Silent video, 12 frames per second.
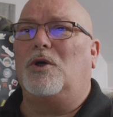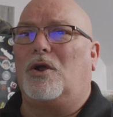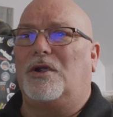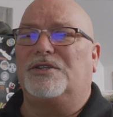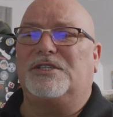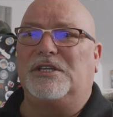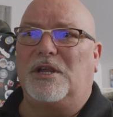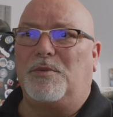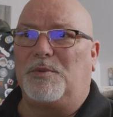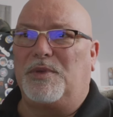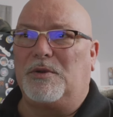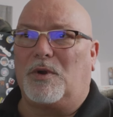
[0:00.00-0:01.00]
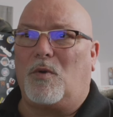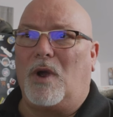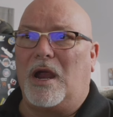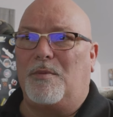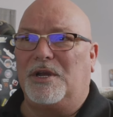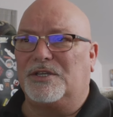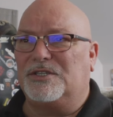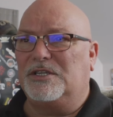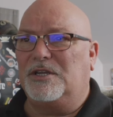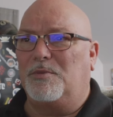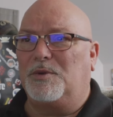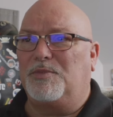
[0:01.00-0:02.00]
longer a CWP requirement, a
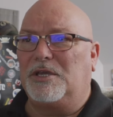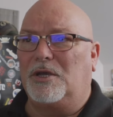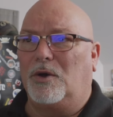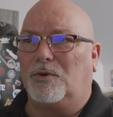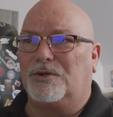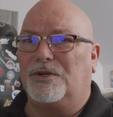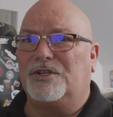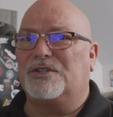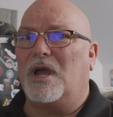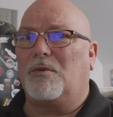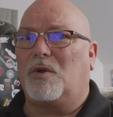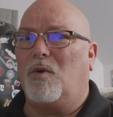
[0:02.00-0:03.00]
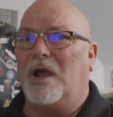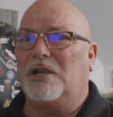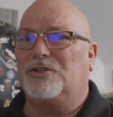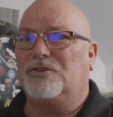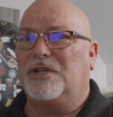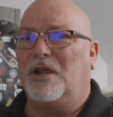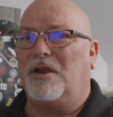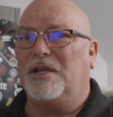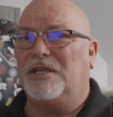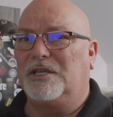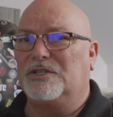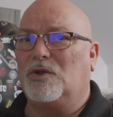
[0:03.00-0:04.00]
CWP holder is not required to carry
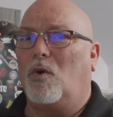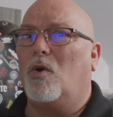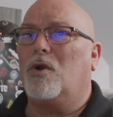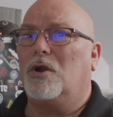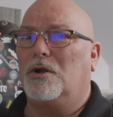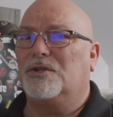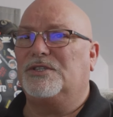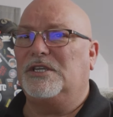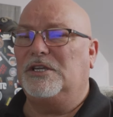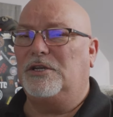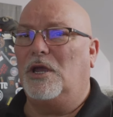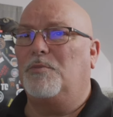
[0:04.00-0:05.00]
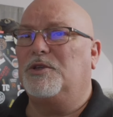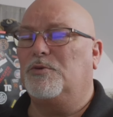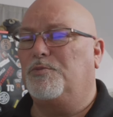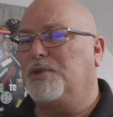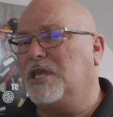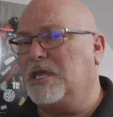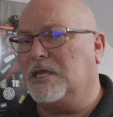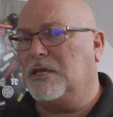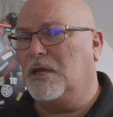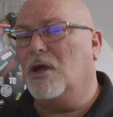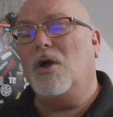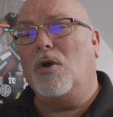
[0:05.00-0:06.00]
his or her
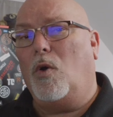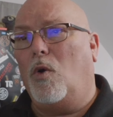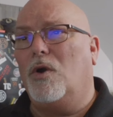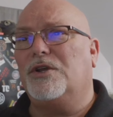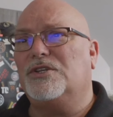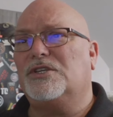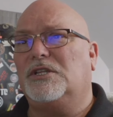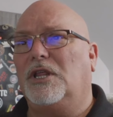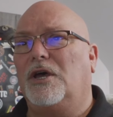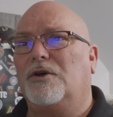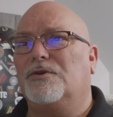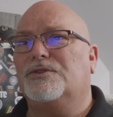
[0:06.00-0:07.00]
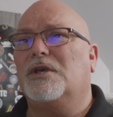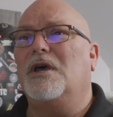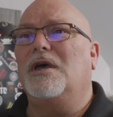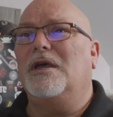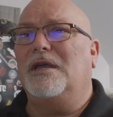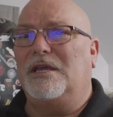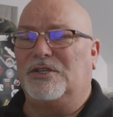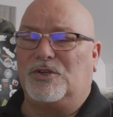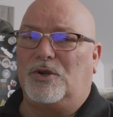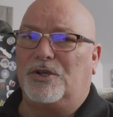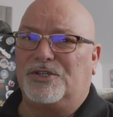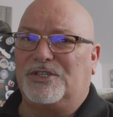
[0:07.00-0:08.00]
CWP or disclose his
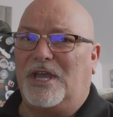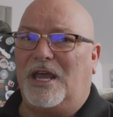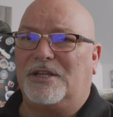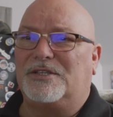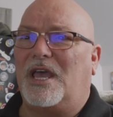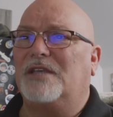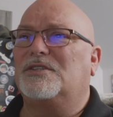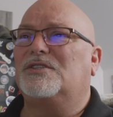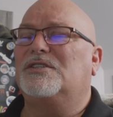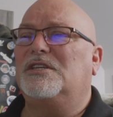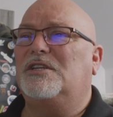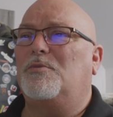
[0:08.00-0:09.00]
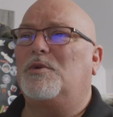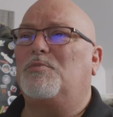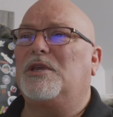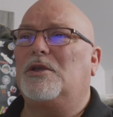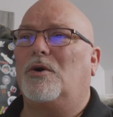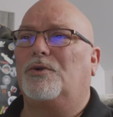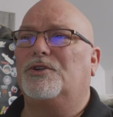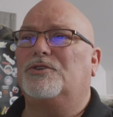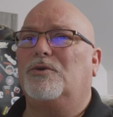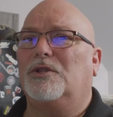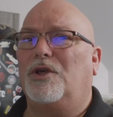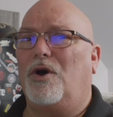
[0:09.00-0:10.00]
or her status as a CWP holder
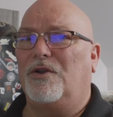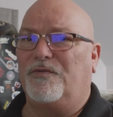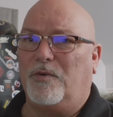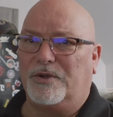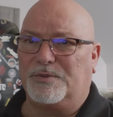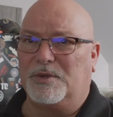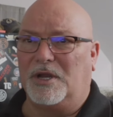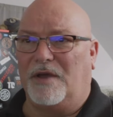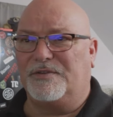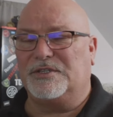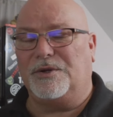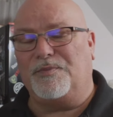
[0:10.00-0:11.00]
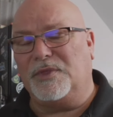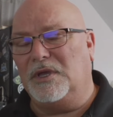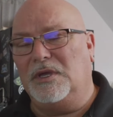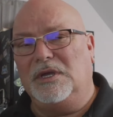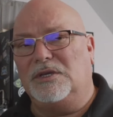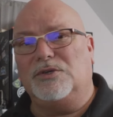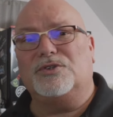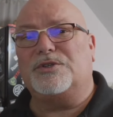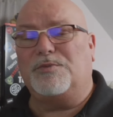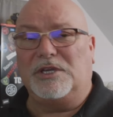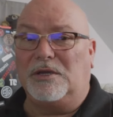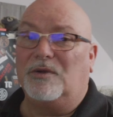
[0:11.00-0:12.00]
to a law enforcement officer. Used to
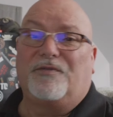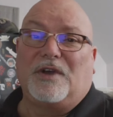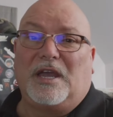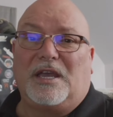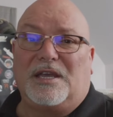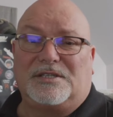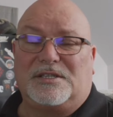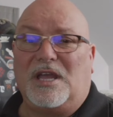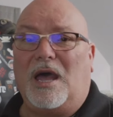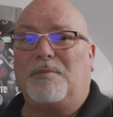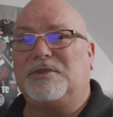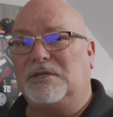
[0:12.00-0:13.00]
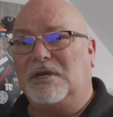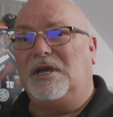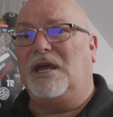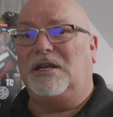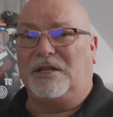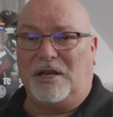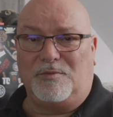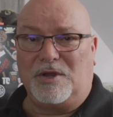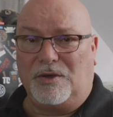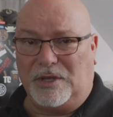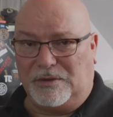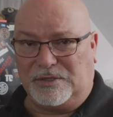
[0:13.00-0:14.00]
be if I got stopped I had to let them
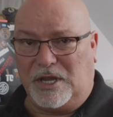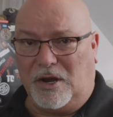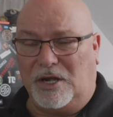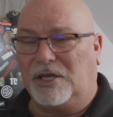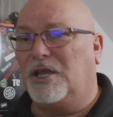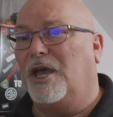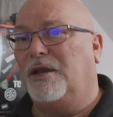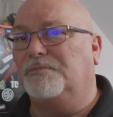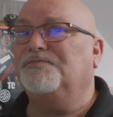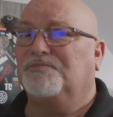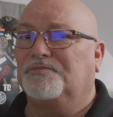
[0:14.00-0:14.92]
know that I was carrying a gun.